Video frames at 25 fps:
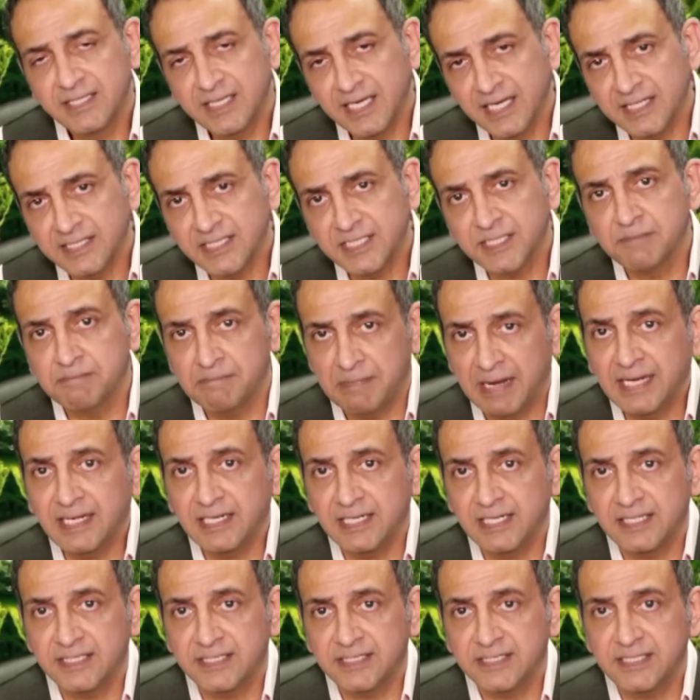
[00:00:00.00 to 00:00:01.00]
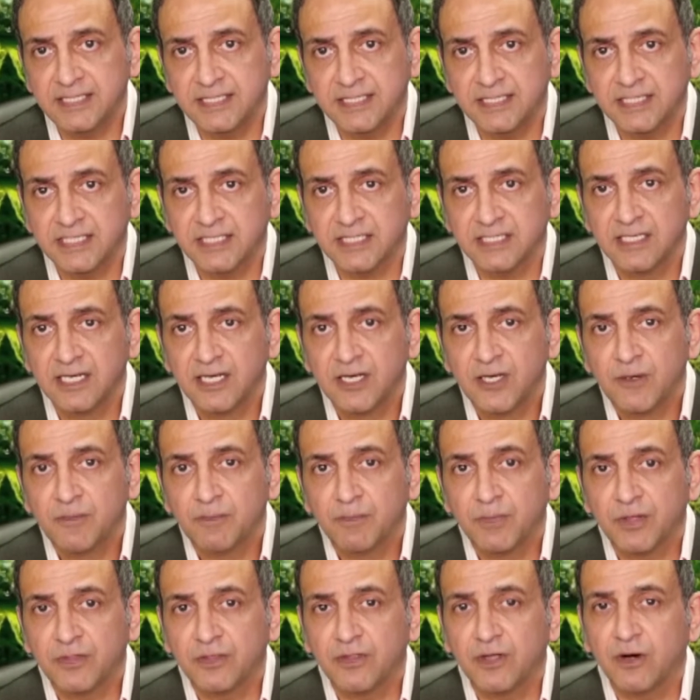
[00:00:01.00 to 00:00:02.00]
Yes, mainly it is,
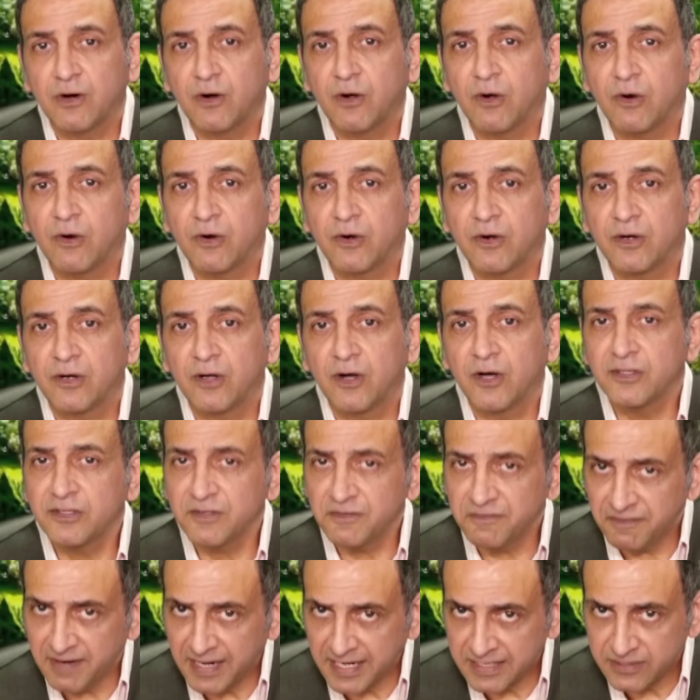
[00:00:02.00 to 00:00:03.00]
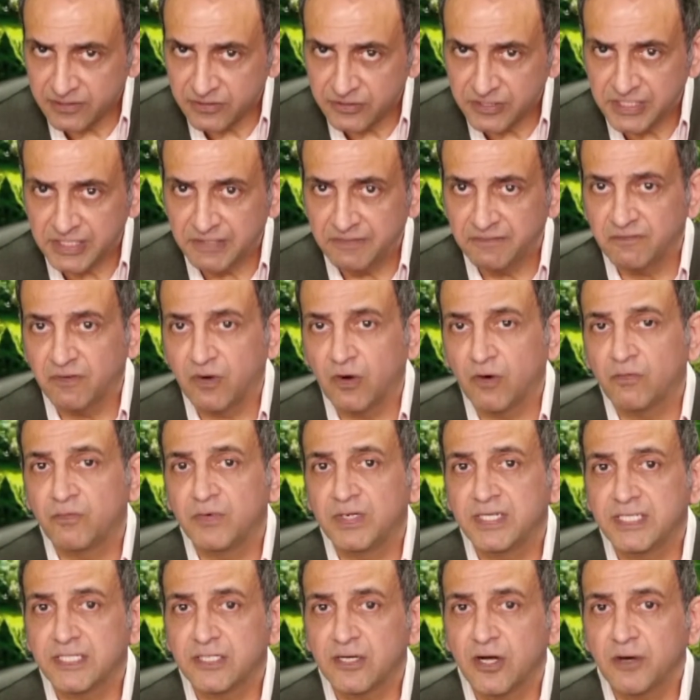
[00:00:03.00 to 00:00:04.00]
but there are other factors involved
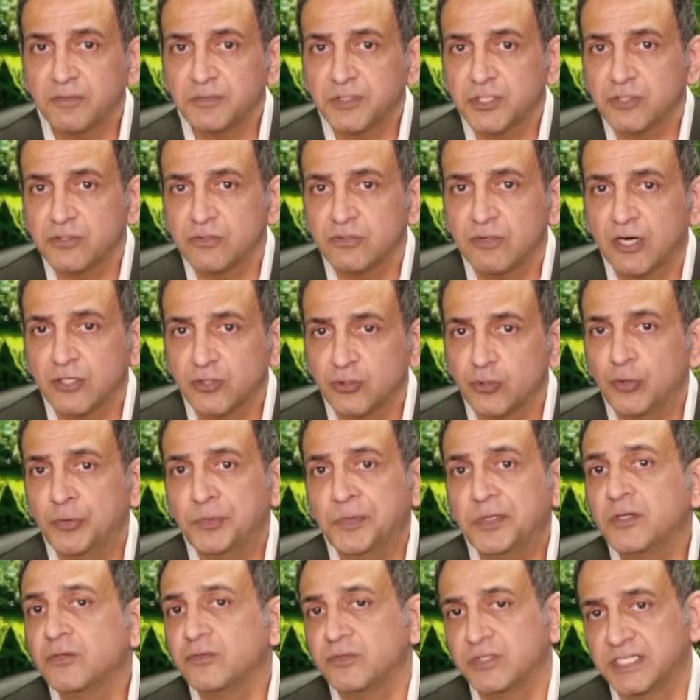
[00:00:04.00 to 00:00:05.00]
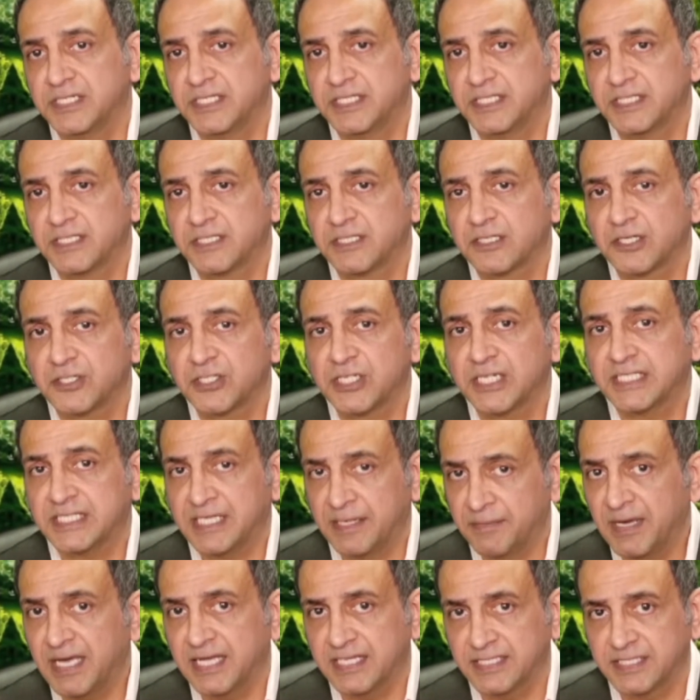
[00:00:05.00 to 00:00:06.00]
when it comes to autoimmune disease, such as
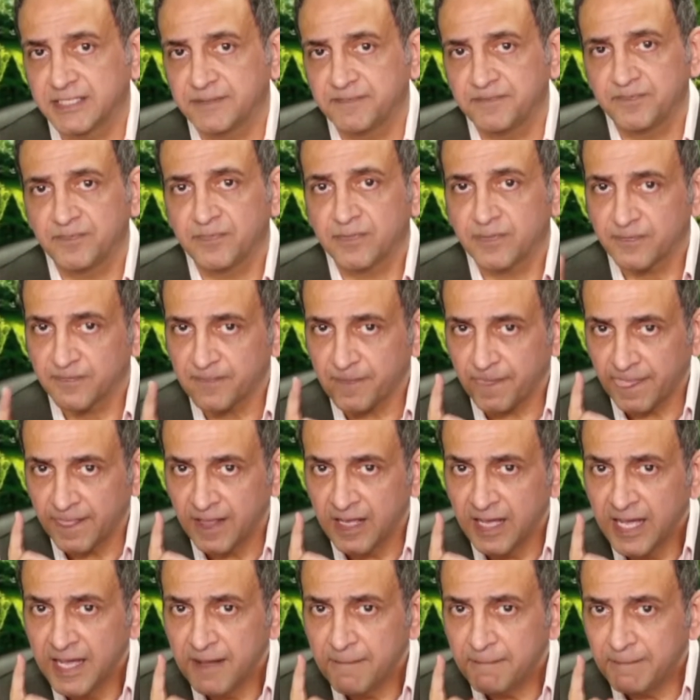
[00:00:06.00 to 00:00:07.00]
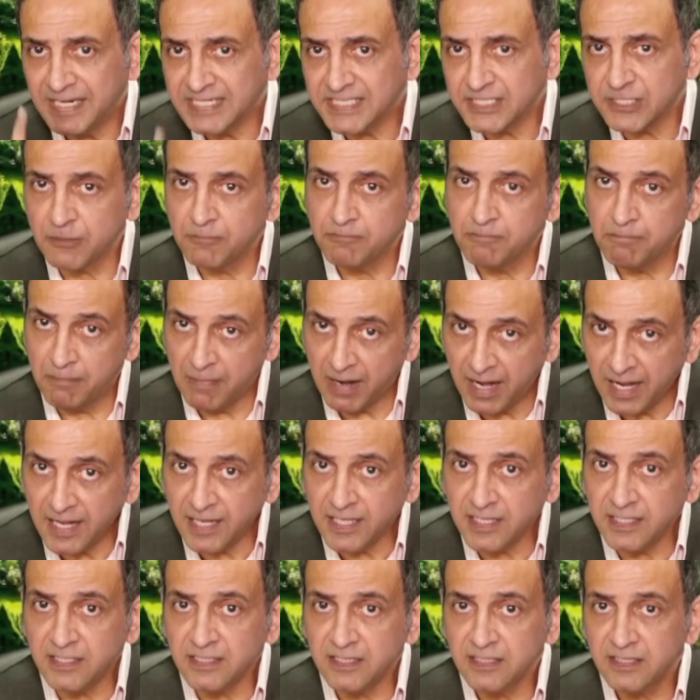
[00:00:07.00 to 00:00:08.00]
MS. Based on
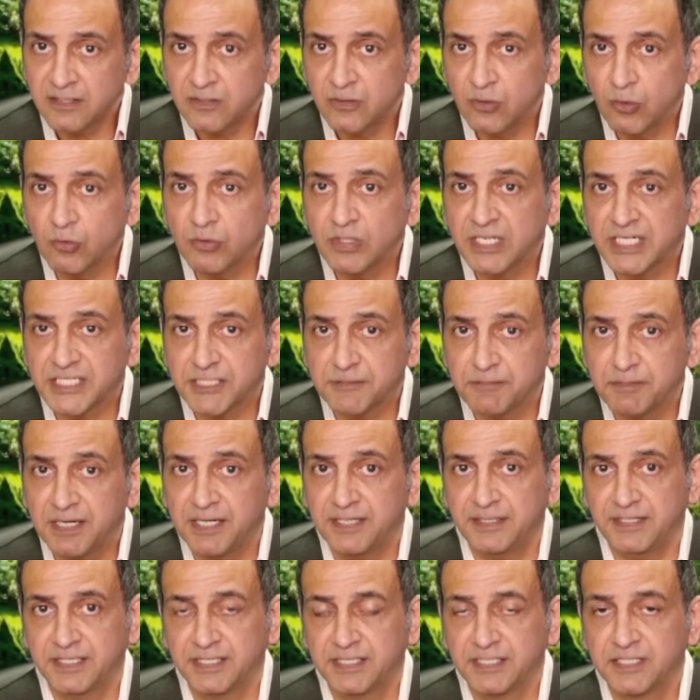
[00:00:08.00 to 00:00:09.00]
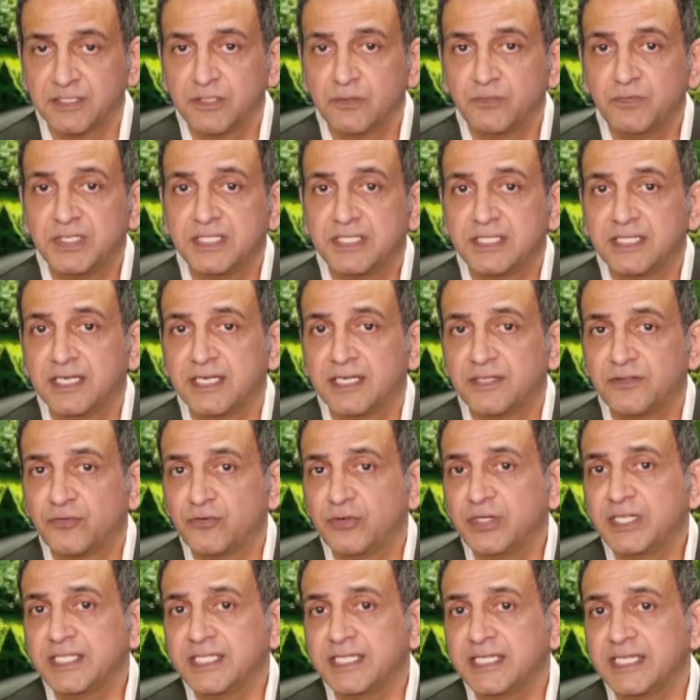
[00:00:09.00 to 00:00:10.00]
my own experience with
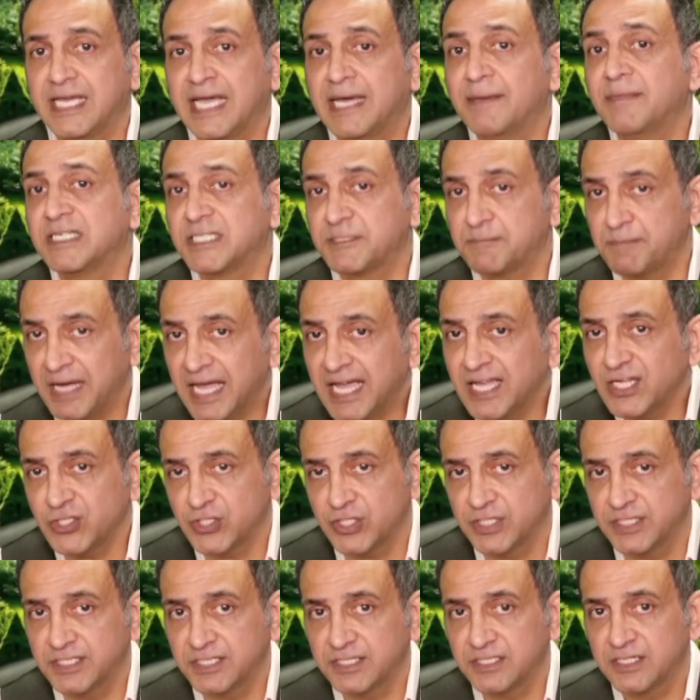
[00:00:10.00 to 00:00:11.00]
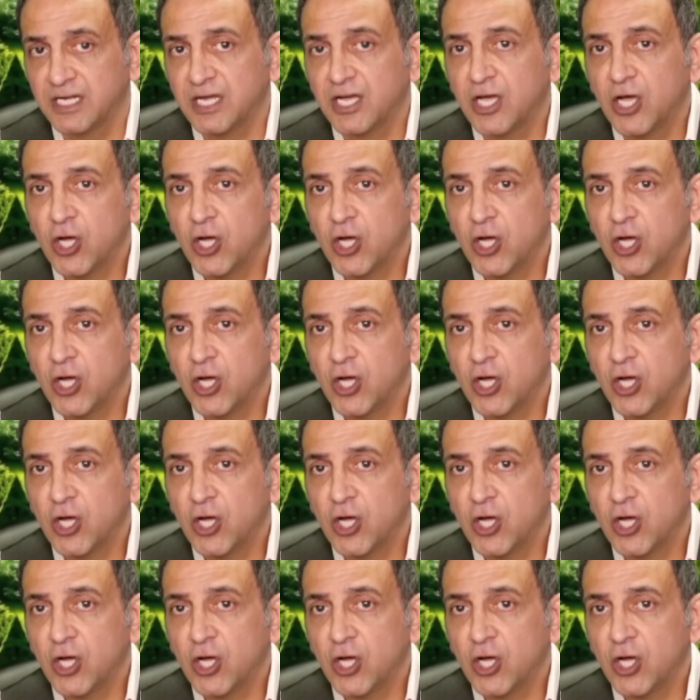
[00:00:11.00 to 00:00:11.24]
treating MS patients,